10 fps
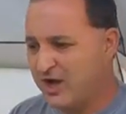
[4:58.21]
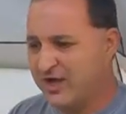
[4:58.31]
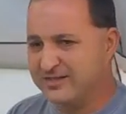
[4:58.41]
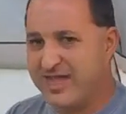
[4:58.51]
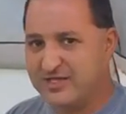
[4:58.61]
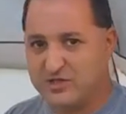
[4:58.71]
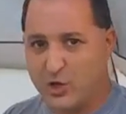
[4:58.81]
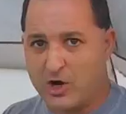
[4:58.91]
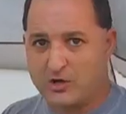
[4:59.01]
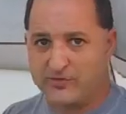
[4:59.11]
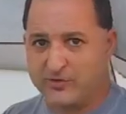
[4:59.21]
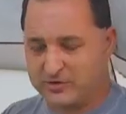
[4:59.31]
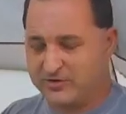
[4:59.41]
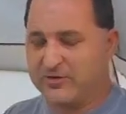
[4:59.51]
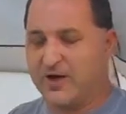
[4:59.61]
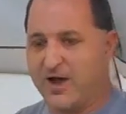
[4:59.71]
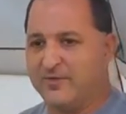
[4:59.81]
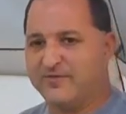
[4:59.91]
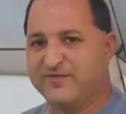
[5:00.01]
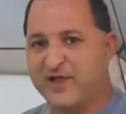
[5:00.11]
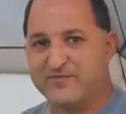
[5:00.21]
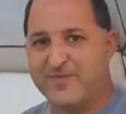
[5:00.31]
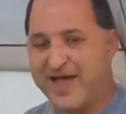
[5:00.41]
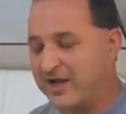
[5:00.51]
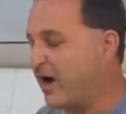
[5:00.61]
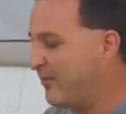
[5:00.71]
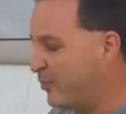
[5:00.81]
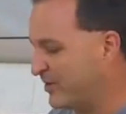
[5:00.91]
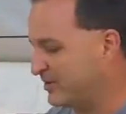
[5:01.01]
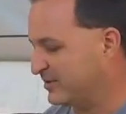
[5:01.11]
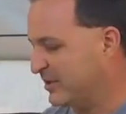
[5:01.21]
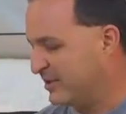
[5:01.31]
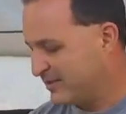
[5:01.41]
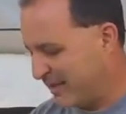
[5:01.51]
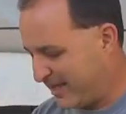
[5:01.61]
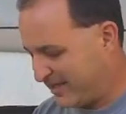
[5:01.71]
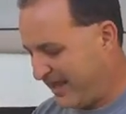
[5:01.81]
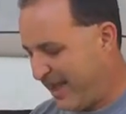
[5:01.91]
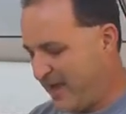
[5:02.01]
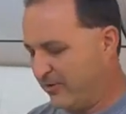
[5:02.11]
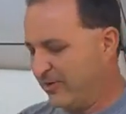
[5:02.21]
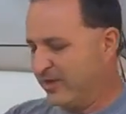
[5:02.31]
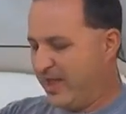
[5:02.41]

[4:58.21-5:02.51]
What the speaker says: It takes longer for it to fluff back up when you take it out.